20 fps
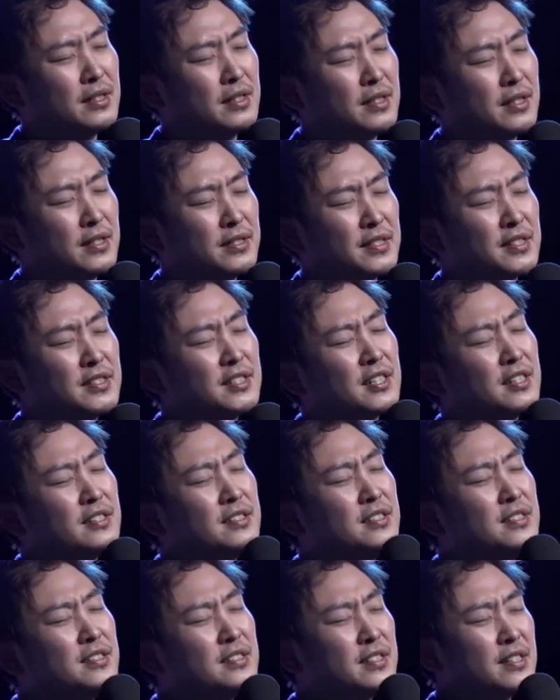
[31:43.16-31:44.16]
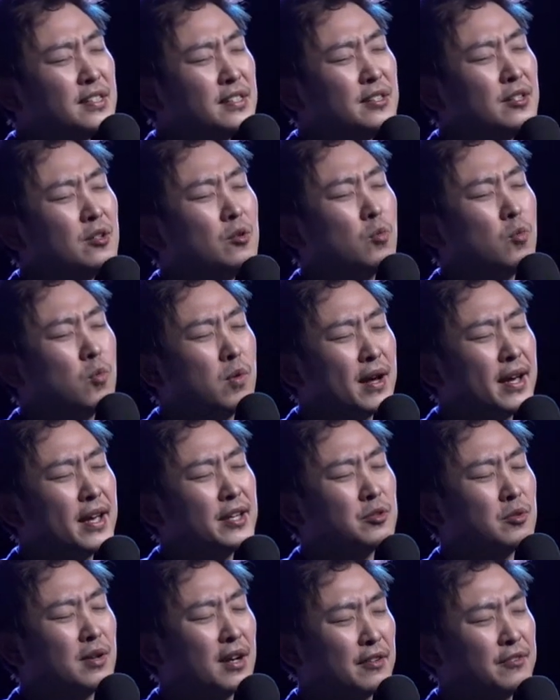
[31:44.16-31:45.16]
He says, consider where
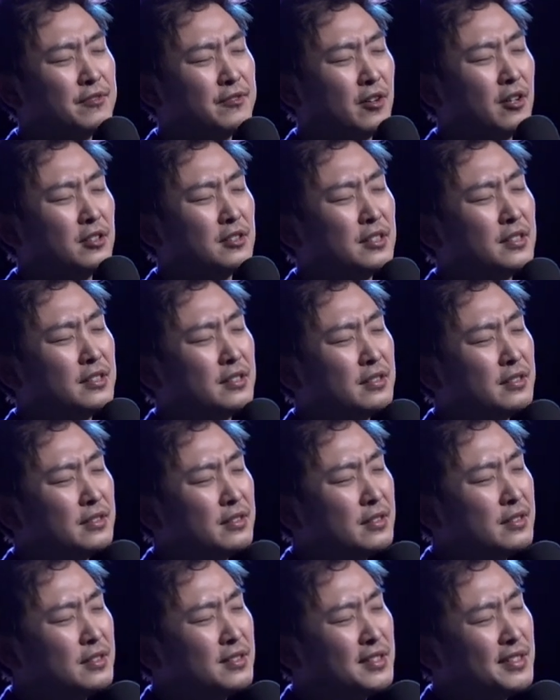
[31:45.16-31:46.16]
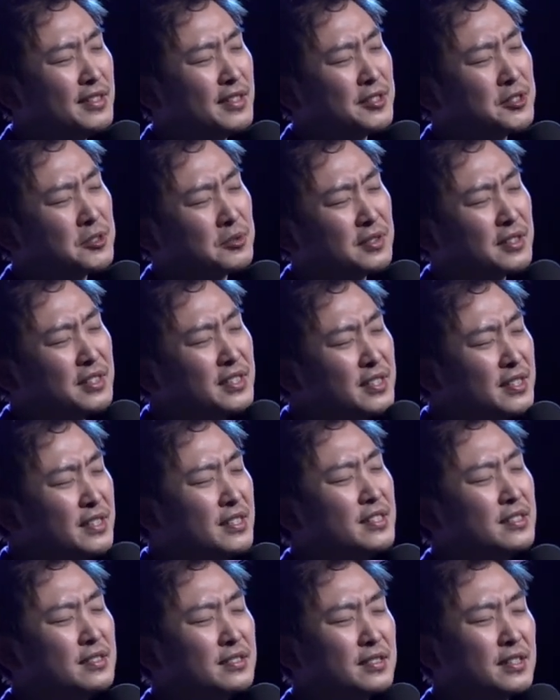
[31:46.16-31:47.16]
you have fallen. And so the
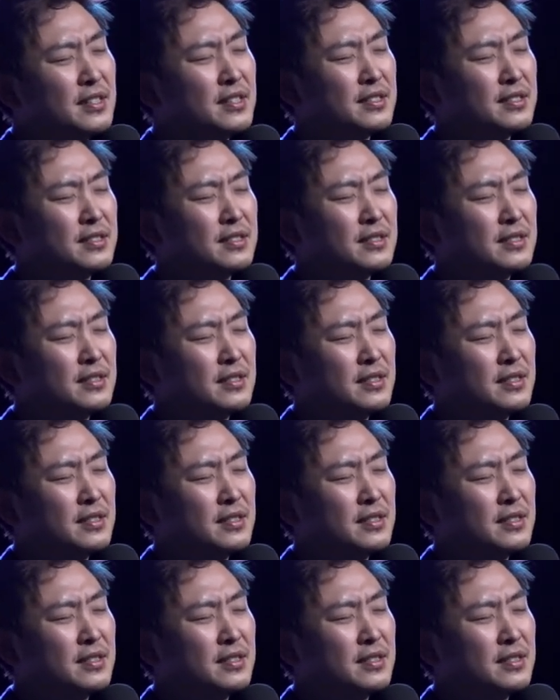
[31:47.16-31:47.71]
key is this,